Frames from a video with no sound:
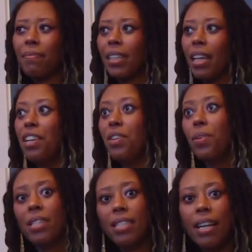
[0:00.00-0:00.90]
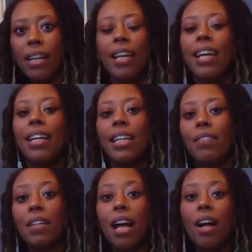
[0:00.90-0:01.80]
And noticing
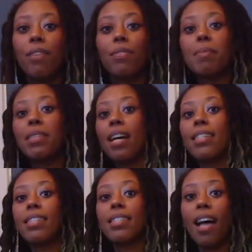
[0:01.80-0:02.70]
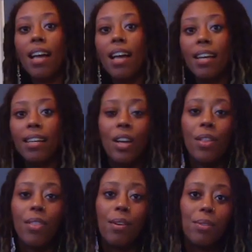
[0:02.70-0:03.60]
even how from side to side,
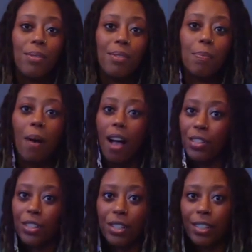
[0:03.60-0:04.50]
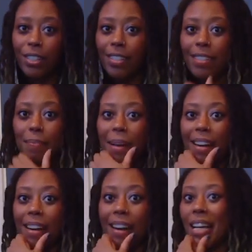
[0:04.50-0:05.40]
those postures might
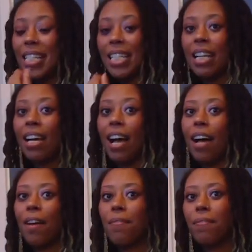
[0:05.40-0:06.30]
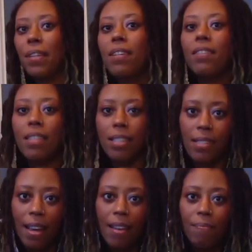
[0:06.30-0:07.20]
not feel the
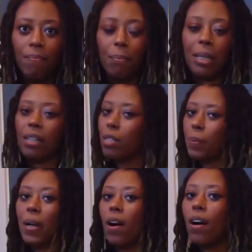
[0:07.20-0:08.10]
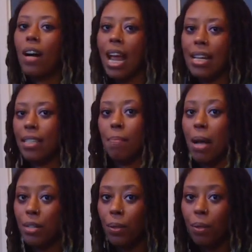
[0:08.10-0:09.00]
same, because we are
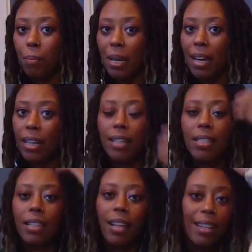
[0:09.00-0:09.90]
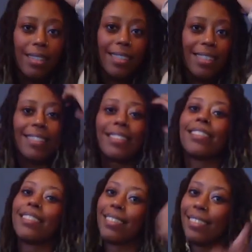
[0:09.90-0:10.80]
asymmetrical beings, and that's
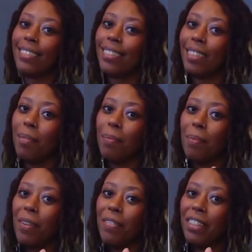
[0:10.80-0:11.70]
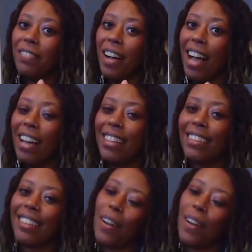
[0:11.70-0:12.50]
perfectly fine.